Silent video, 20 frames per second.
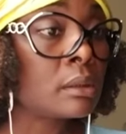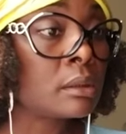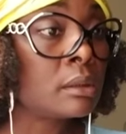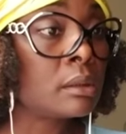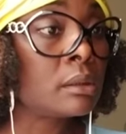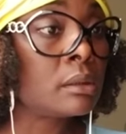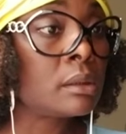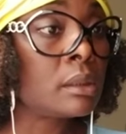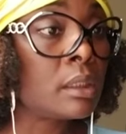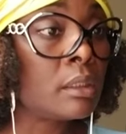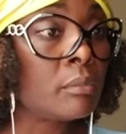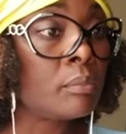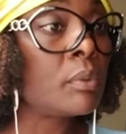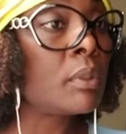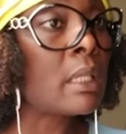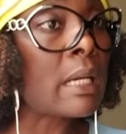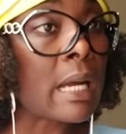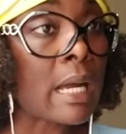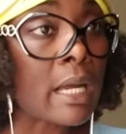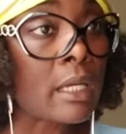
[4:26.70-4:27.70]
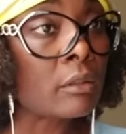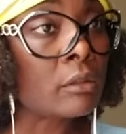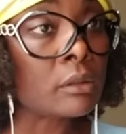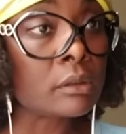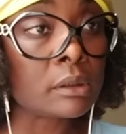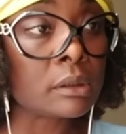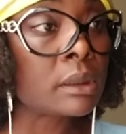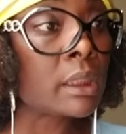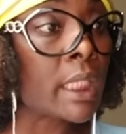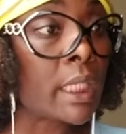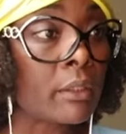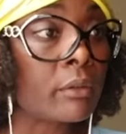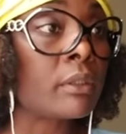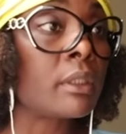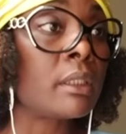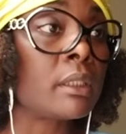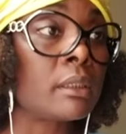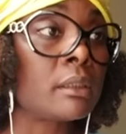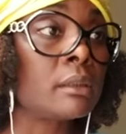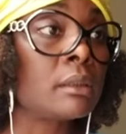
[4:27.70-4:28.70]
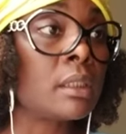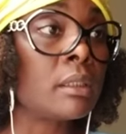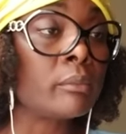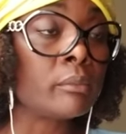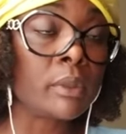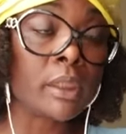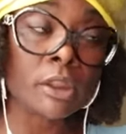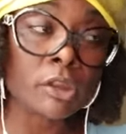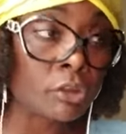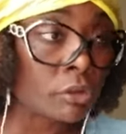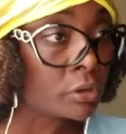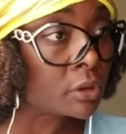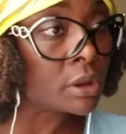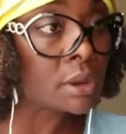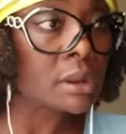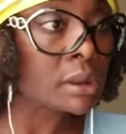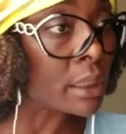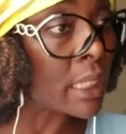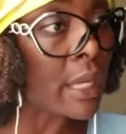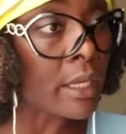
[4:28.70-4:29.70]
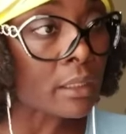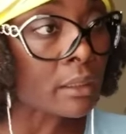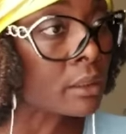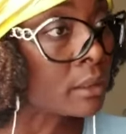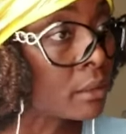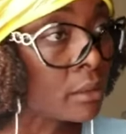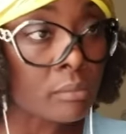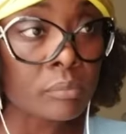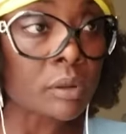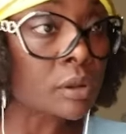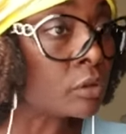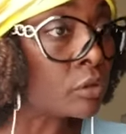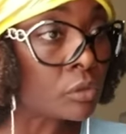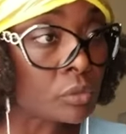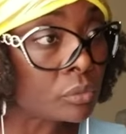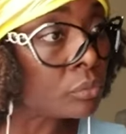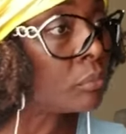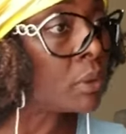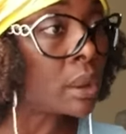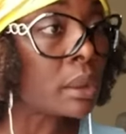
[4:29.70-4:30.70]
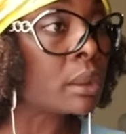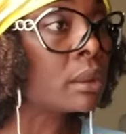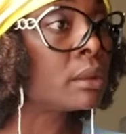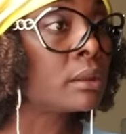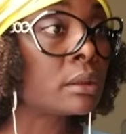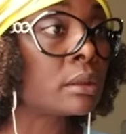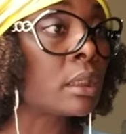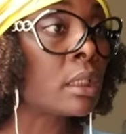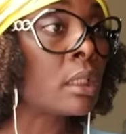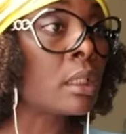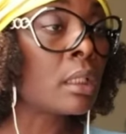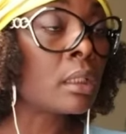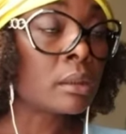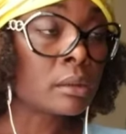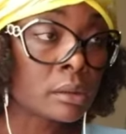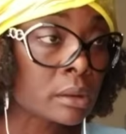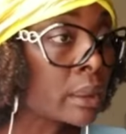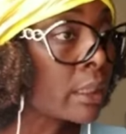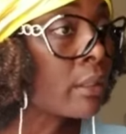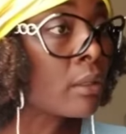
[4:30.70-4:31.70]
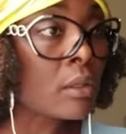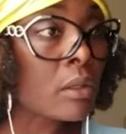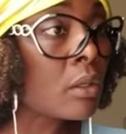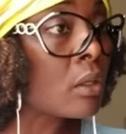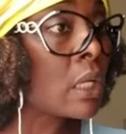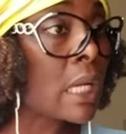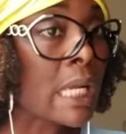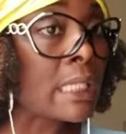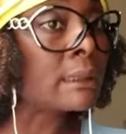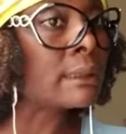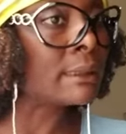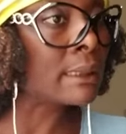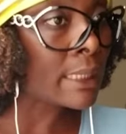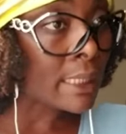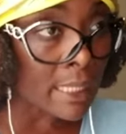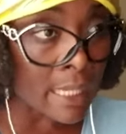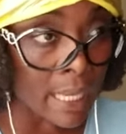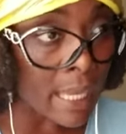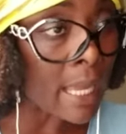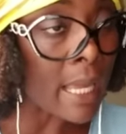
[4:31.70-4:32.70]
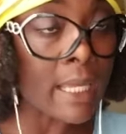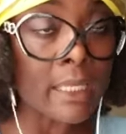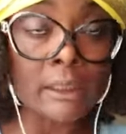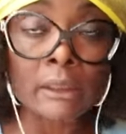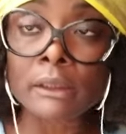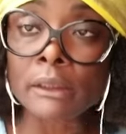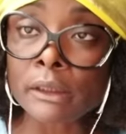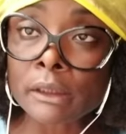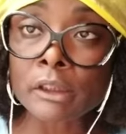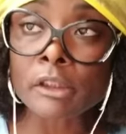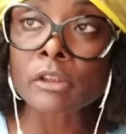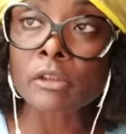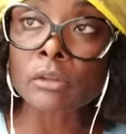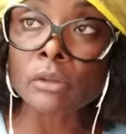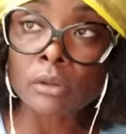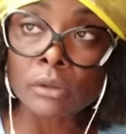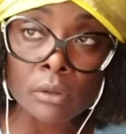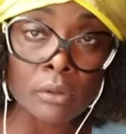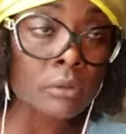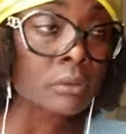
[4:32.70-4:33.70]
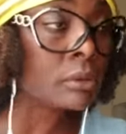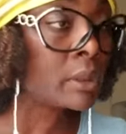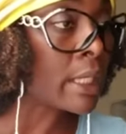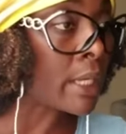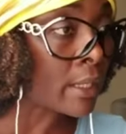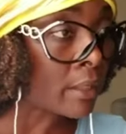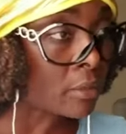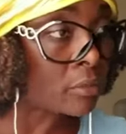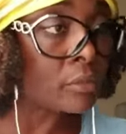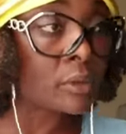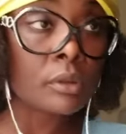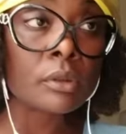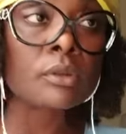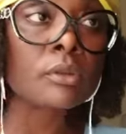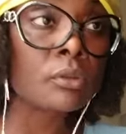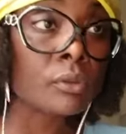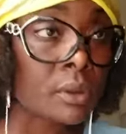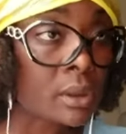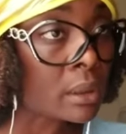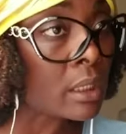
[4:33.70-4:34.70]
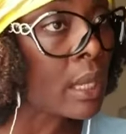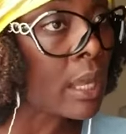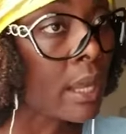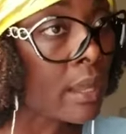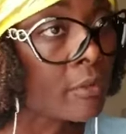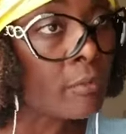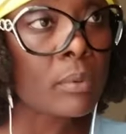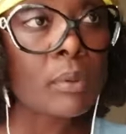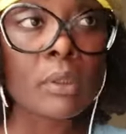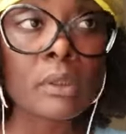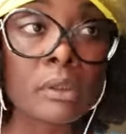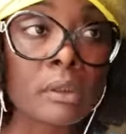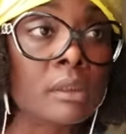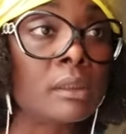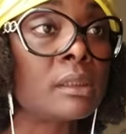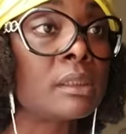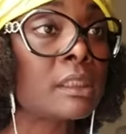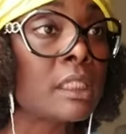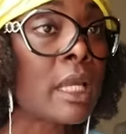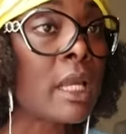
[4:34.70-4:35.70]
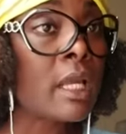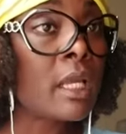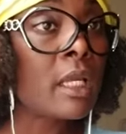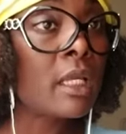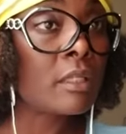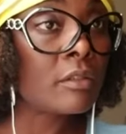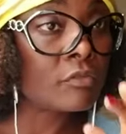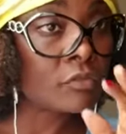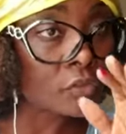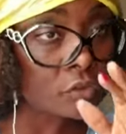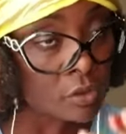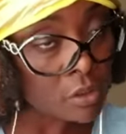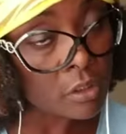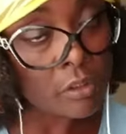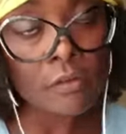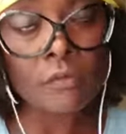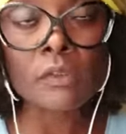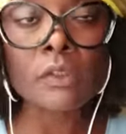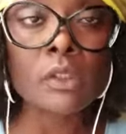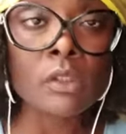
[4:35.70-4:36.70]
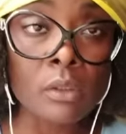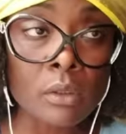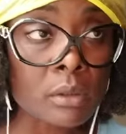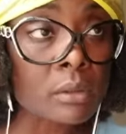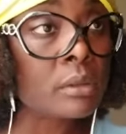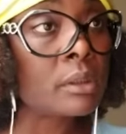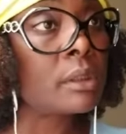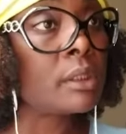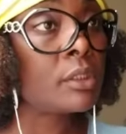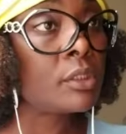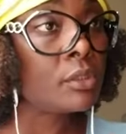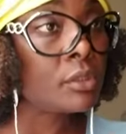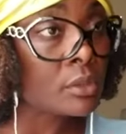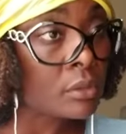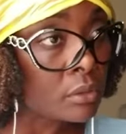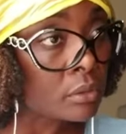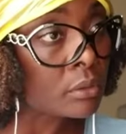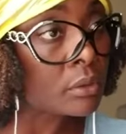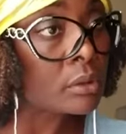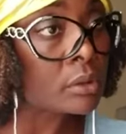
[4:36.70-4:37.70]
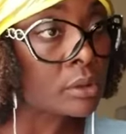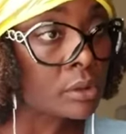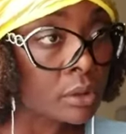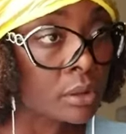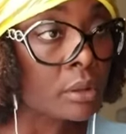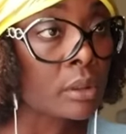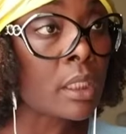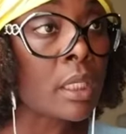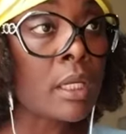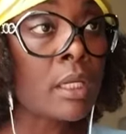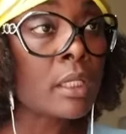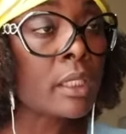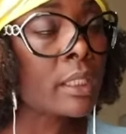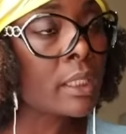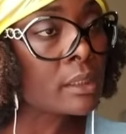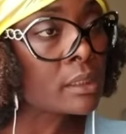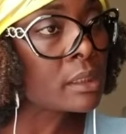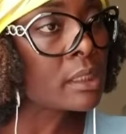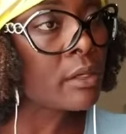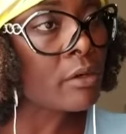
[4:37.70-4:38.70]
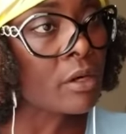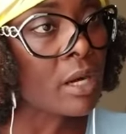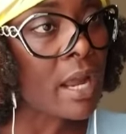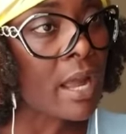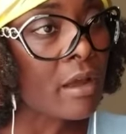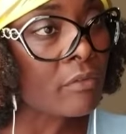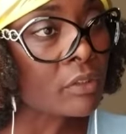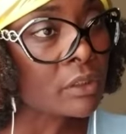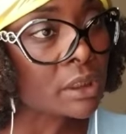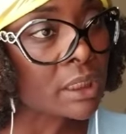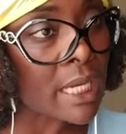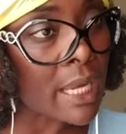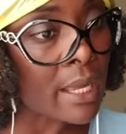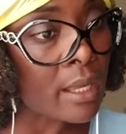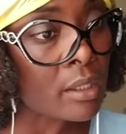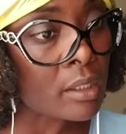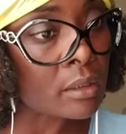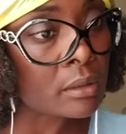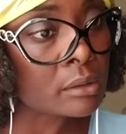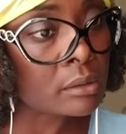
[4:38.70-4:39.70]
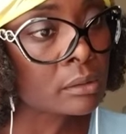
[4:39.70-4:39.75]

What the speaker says: Just keep your eye on Sarah and make sure she's not clubbing too much. Tell her I said hi. She need to slow down with the street life, because if you love the Lord and you go on the church, can Sarah have a child?